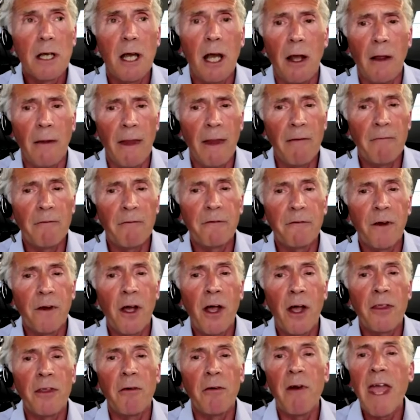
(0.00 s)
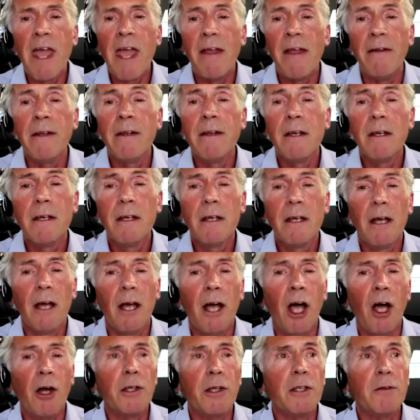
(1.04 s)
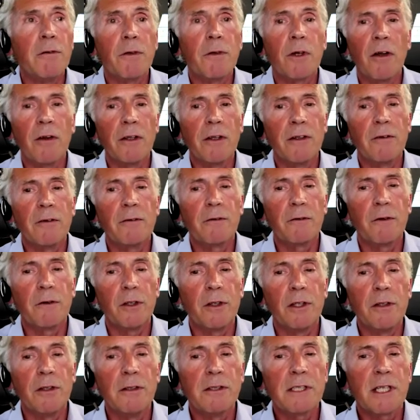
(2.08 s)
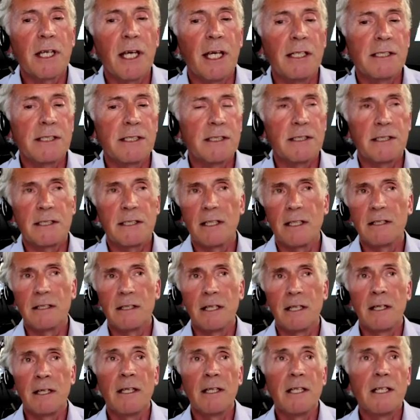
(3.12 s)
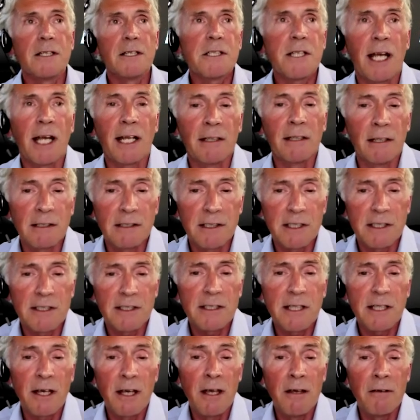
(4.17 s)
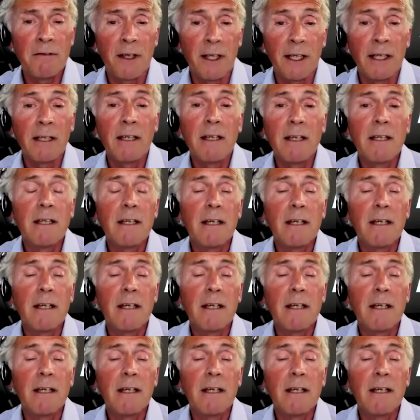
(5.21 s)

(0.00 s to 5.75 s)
And then further in, uh, you've got the different use cases that the channels are serving.